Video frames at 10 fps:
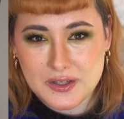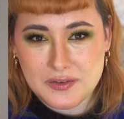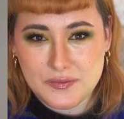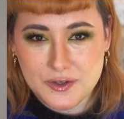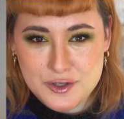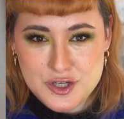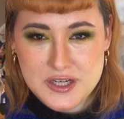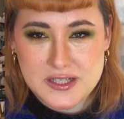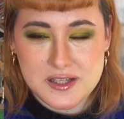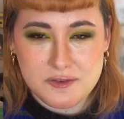
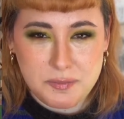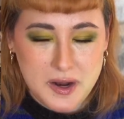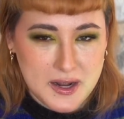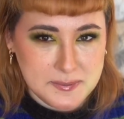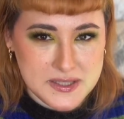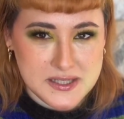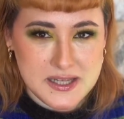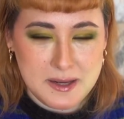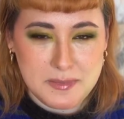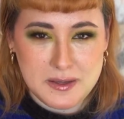versions of perhaps the
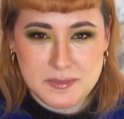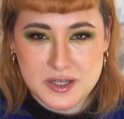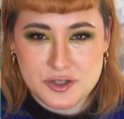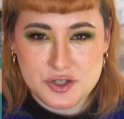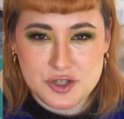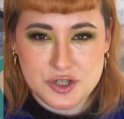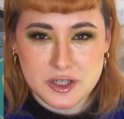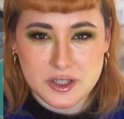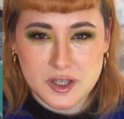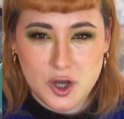same image
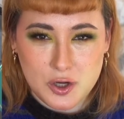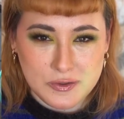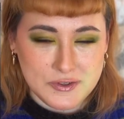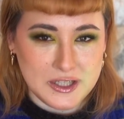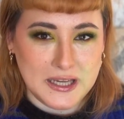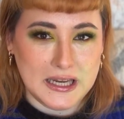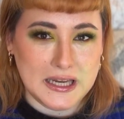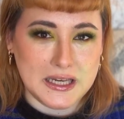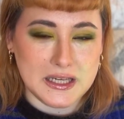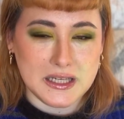
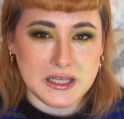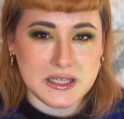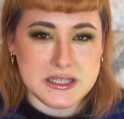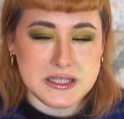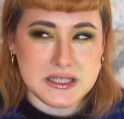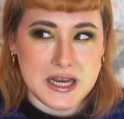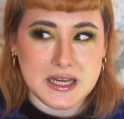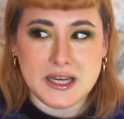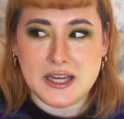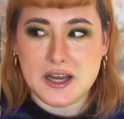overlaying
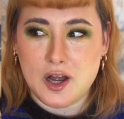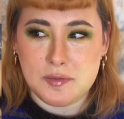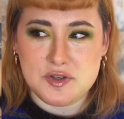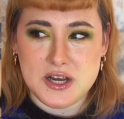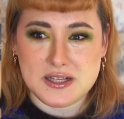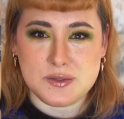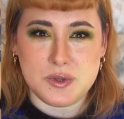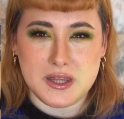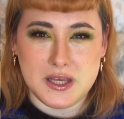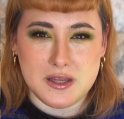tiny objects
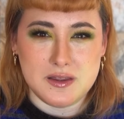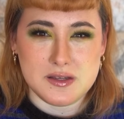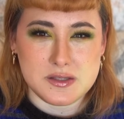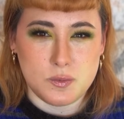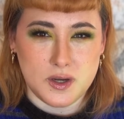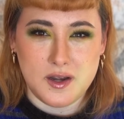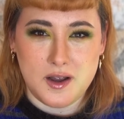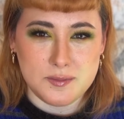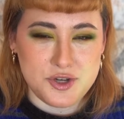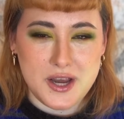within this one
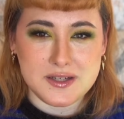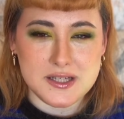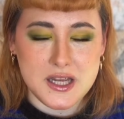object.